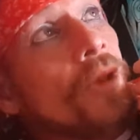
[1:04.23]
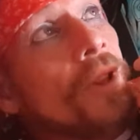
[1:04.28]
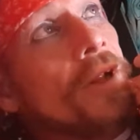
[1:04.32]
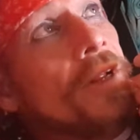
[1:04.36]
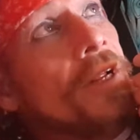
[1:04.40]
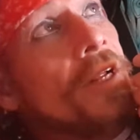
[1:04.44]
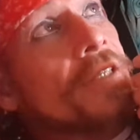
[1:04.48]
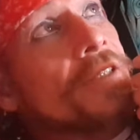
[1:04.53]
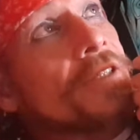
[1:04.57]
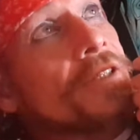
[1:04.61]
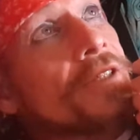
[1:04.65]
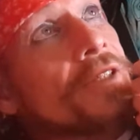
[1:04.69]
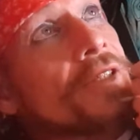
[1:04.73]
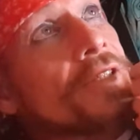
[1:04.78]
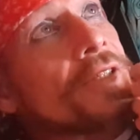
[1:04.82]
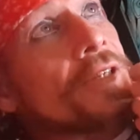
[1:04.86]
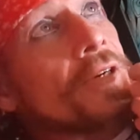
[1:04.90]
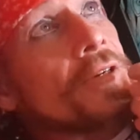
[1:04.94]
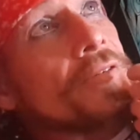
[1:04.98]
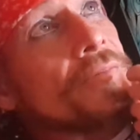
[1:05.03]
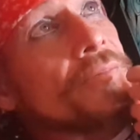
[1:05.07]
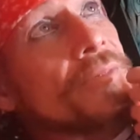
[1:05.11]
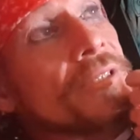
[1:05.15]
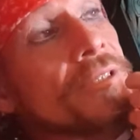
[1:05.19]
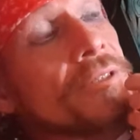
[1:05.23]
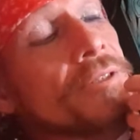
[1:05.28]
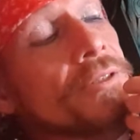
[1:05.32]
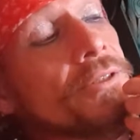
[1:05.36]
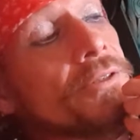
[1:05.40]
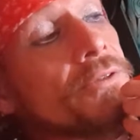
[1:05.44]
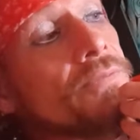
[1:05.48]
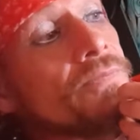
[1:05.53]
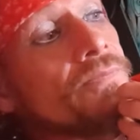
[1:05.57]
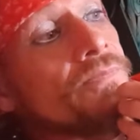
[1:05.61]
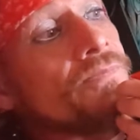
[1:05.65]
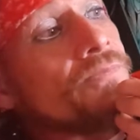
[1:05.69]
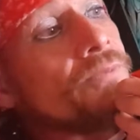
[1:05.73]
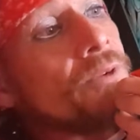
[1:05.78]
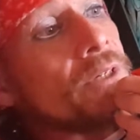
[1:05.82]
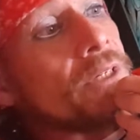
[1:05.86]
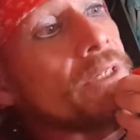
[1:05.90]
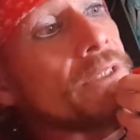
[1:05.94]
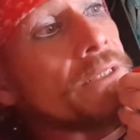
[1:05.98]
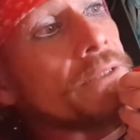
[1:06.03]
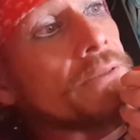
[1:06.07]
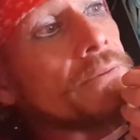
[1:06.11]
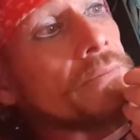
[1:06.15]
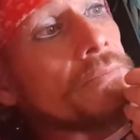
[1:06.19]
it's just kind of me just
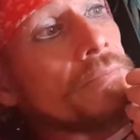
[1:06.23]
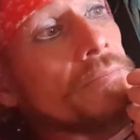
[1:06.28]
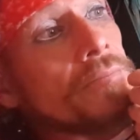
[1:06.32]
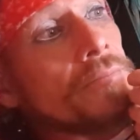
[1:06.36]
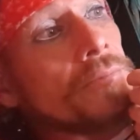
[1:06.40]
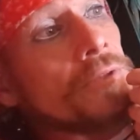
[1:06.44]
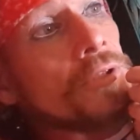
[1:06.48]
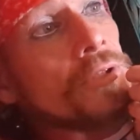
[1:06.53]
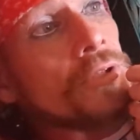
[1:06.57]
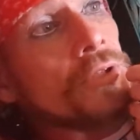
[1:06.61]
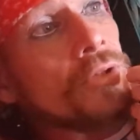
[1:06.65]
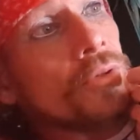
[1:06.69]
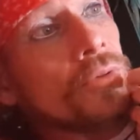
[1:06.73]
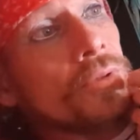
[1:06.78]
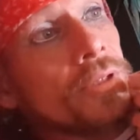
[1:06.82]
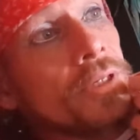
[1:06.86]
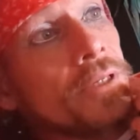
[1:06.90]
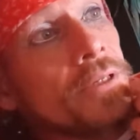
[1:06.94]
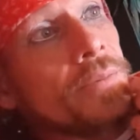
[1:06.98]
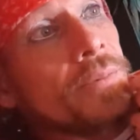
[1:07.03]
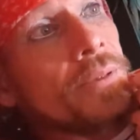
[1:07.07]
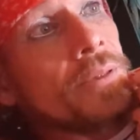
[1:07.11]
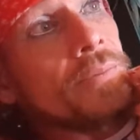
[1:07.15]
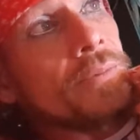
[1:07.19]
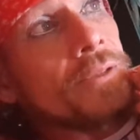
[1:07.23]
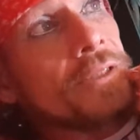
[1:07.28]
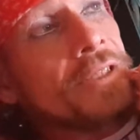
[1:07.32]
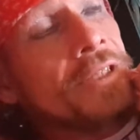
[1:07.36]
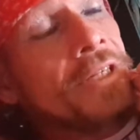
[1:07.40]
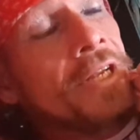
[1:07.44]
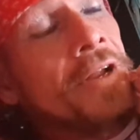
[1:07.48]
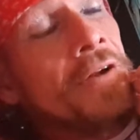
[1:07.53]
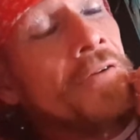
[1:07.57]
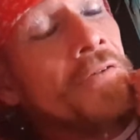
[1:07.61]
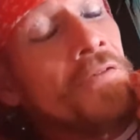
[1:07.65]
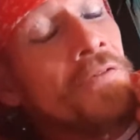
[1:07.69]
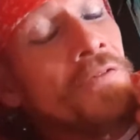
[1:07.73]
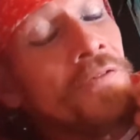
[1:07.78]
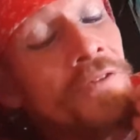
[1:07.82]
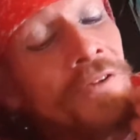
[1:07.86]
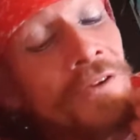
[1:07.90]
fucking talking about myself